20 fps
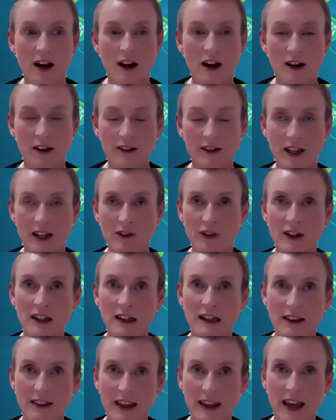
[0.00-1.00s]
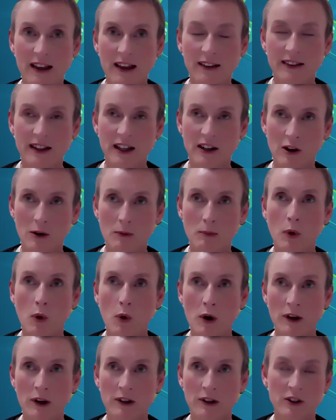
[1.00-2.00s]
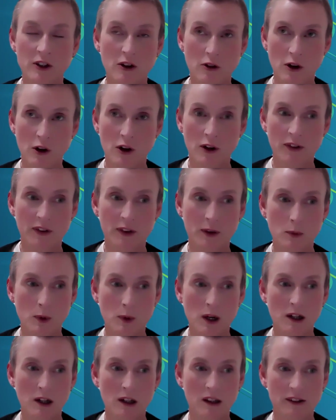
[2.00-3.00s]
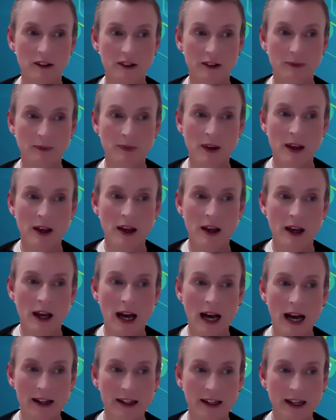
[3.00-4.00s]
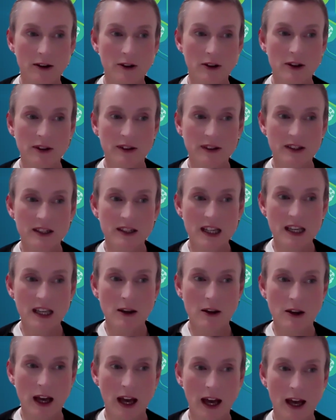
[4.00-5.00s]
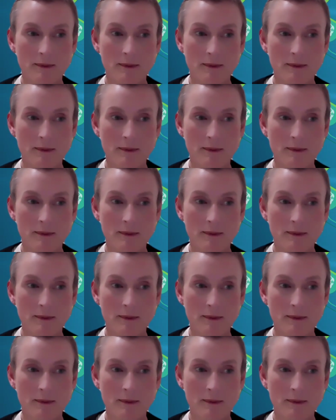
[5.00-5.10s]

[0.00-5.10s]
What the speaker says: are definitely things that are important across the world. And now UCD